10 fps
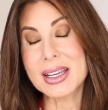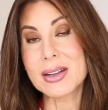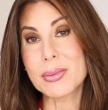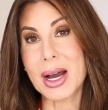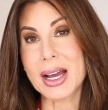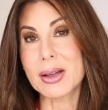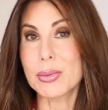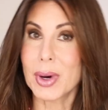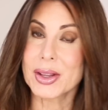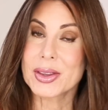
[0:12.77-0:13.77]
in my
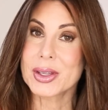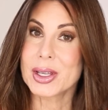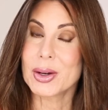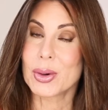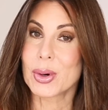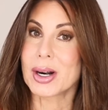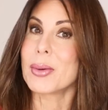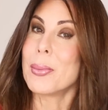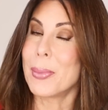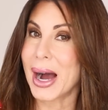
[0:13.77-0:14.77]
monthly or